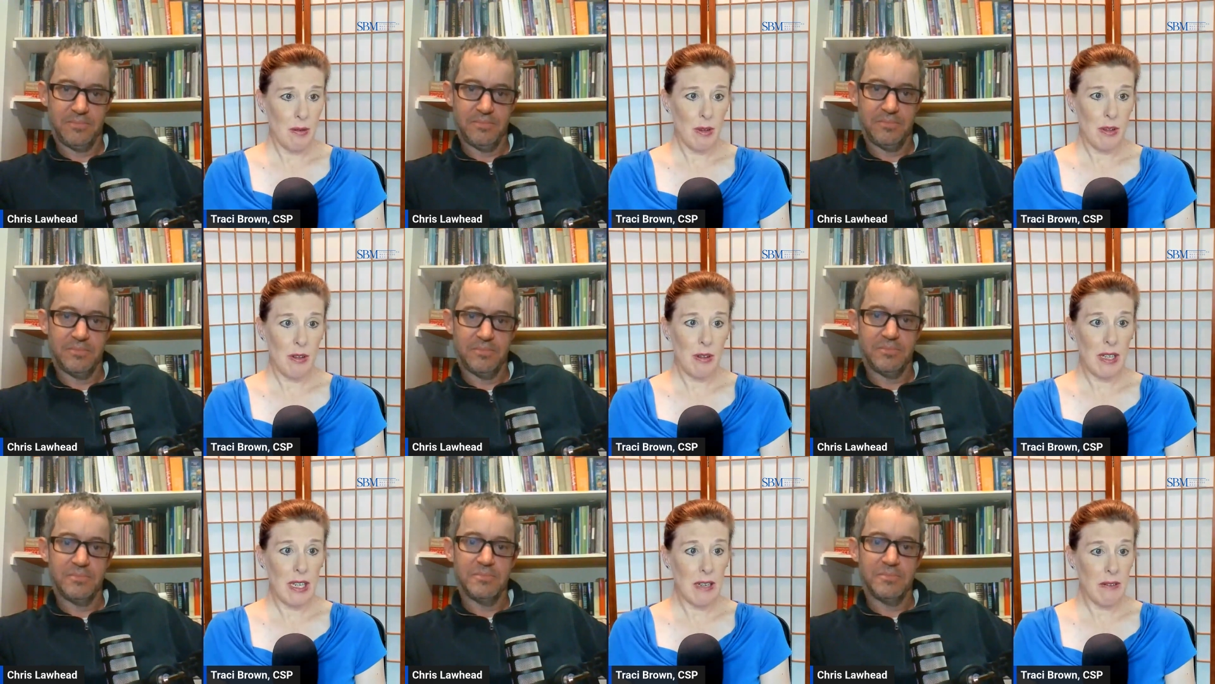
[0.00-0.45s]

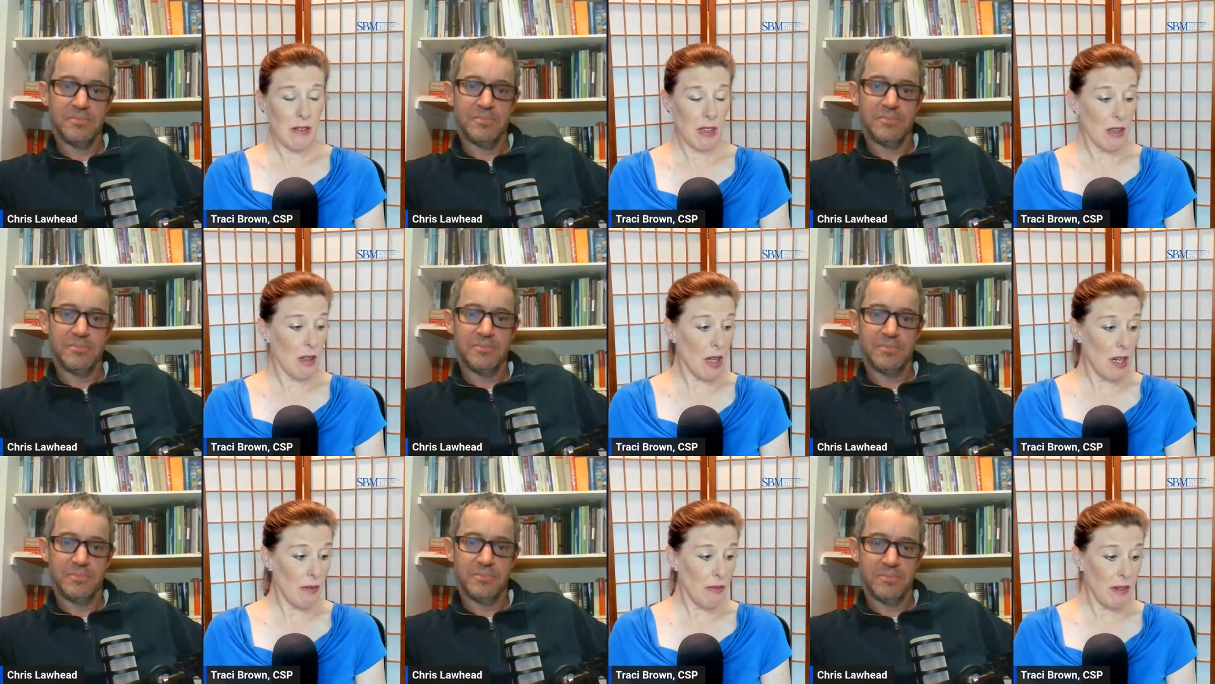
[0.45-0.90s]
Speaker 1: Well, do they have
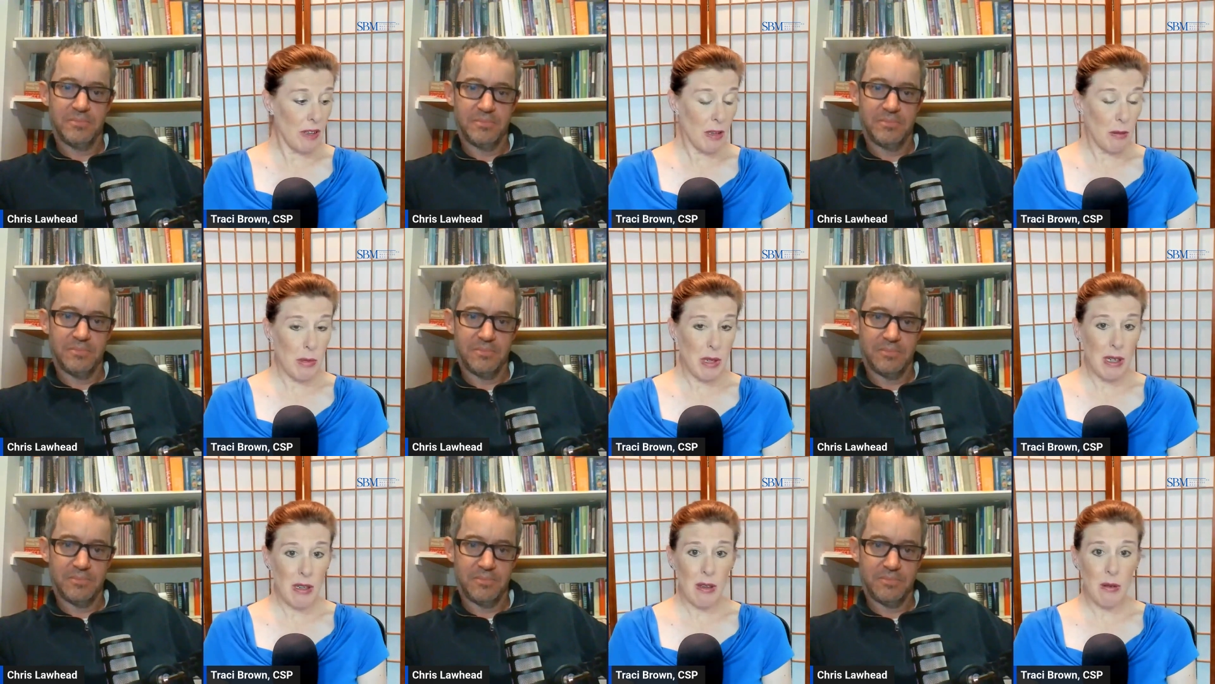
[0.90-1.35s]
to cough in
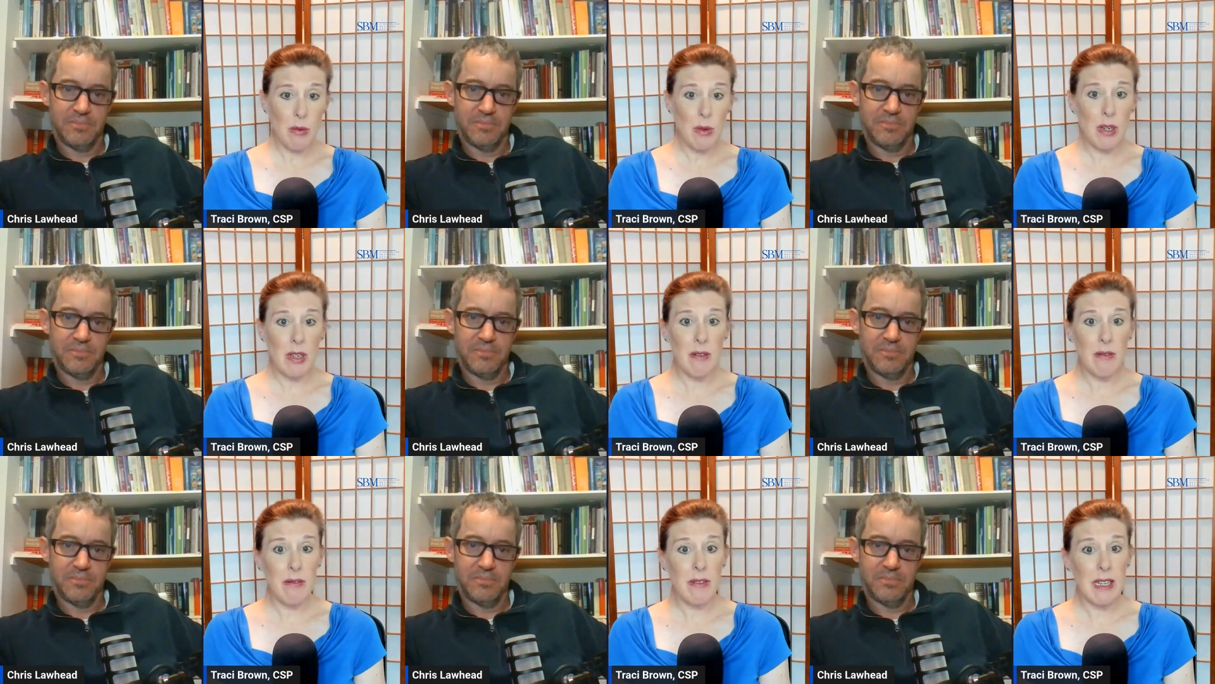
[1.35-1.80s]
the middle of the
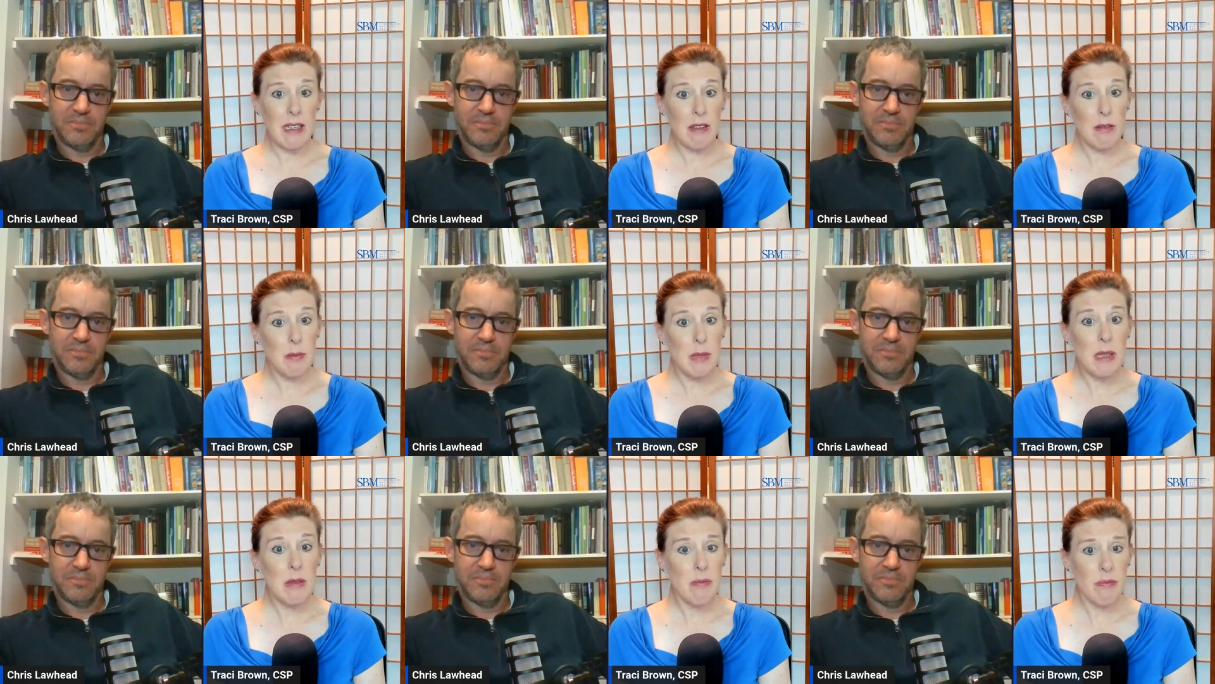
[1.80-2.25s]
word
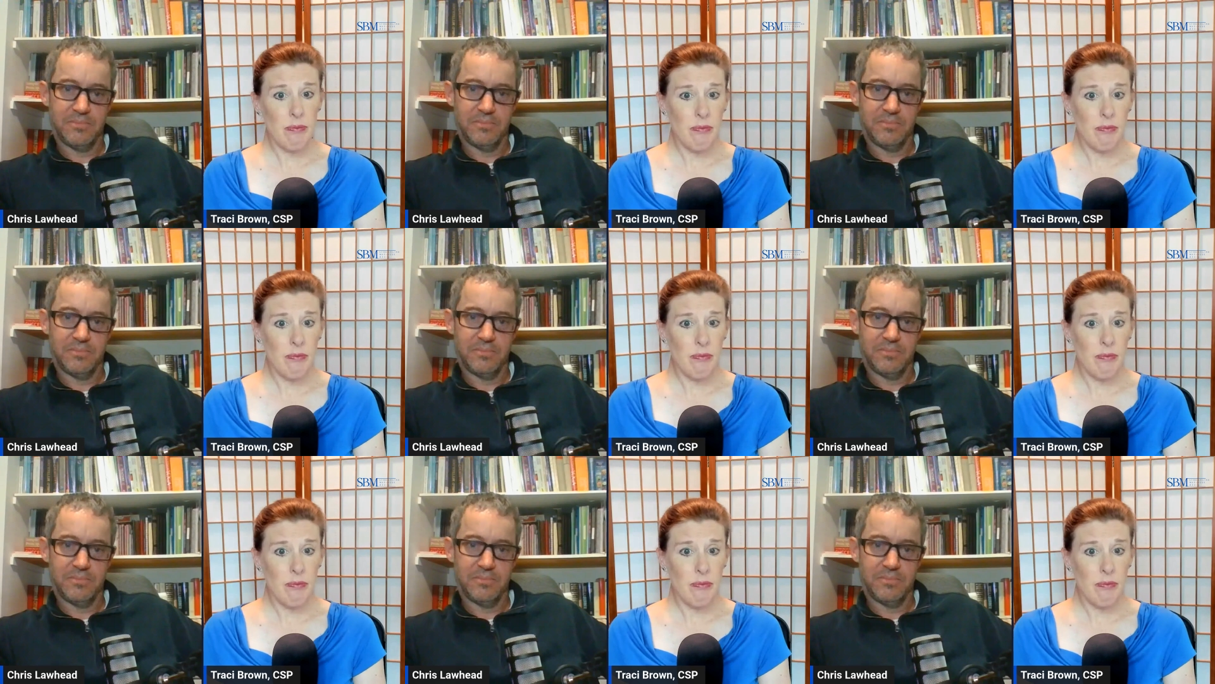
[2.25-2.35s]
investment